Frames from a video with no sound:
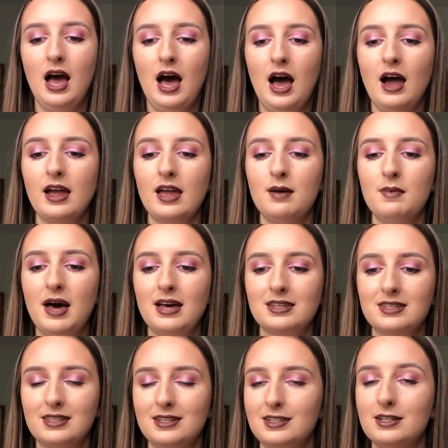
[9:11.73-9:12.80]
I am
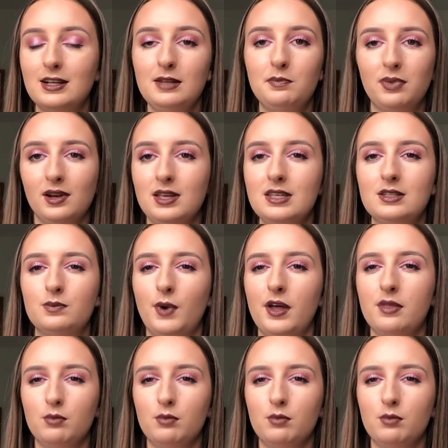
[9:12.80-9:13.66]
aesthetically pleased by the